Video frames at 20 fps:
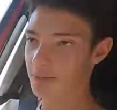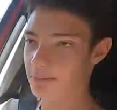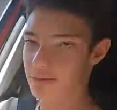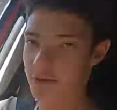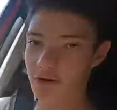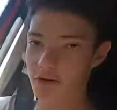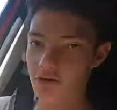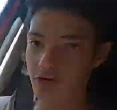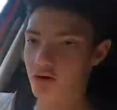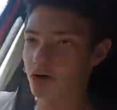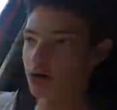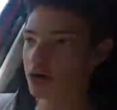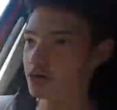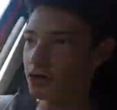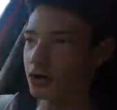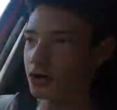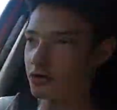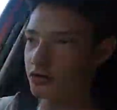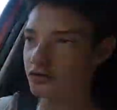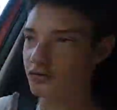I'll put it
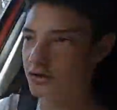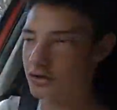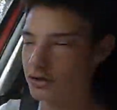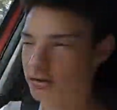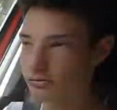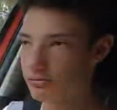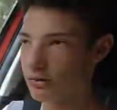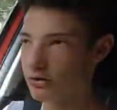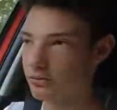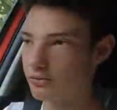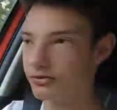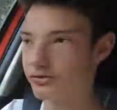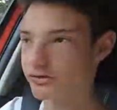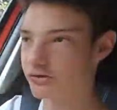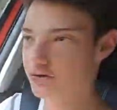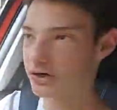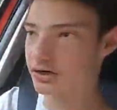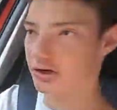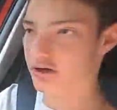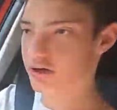right over here at the bottom of the screen.